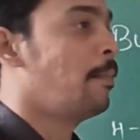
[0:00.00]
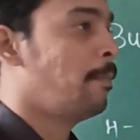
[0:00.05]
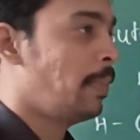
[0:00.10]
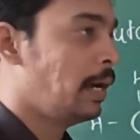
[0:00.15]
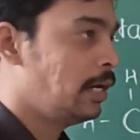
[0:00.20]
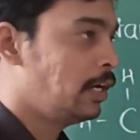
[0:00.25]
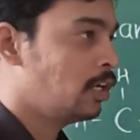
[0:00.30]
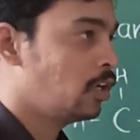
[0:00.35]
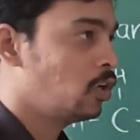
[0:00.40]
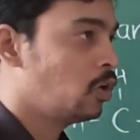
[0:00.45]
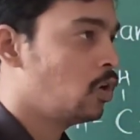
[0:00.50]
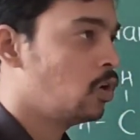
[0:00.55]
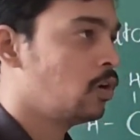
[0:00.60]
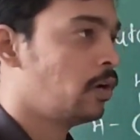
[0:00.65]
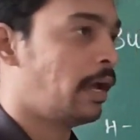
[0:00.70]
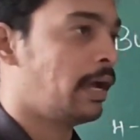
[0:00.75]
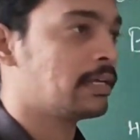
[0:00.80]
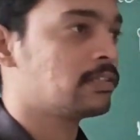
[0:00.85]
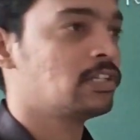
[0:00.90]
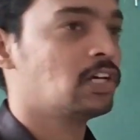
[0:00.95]
pentanol,
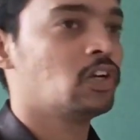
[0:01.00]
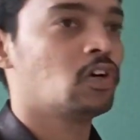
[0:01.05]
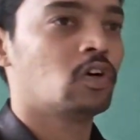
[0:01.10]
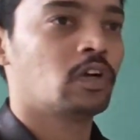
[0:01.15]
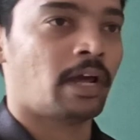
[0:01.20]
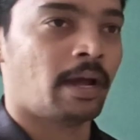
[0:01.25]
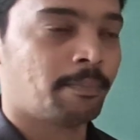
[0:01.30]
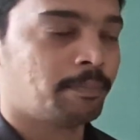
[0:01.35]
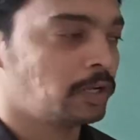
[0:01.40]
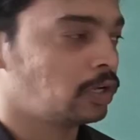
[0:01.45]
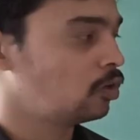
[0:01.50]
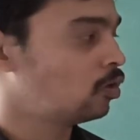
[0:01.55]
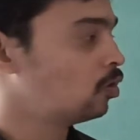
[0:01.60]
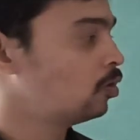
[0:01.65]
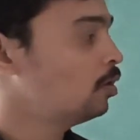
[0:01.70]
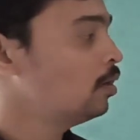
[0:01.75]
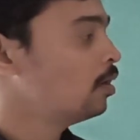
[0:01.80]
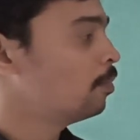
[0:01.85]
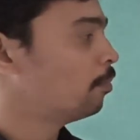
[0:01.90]
hexanol, heptanol.